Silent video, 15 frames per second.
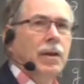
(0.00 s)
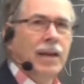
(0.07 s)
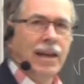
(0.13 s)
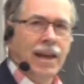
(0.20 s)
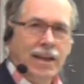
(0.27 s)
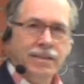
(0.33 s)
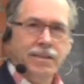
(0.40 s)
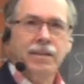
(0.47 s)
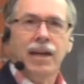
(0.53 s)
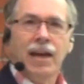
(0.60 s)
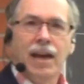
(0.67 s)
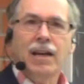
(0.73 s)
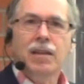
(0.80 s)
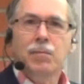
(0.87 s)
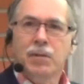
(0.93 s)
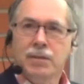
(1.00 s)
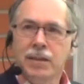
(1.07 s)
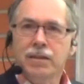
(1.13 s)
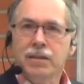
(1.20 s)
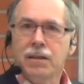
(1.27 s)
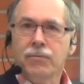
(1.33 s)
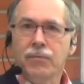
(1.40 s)
electric and
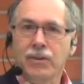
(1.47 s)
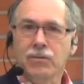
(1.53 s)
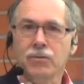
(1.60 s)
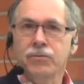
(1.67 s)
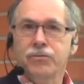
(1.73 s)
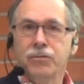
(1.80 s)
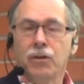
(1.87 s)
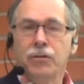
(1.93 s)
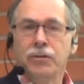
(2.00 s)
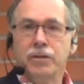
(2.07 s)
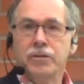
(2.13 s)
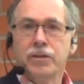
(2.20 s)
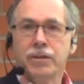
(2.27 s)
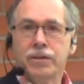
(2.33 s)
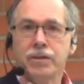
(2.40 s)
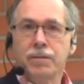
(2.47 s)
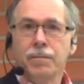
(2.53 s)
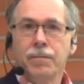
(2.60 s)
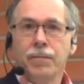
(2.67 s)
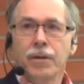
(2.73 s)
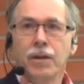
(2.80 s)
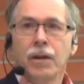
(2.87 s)
magnetic effects on each other.
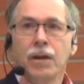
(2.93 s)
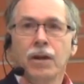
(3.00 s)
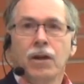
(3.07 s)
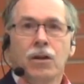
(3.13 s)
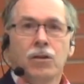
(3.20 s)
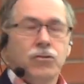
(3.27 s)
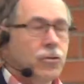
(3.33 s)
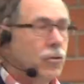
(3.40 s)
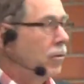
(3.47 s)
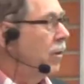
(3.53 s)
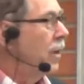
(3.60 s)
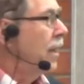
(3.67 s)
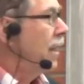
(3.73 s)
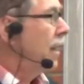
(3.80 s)
So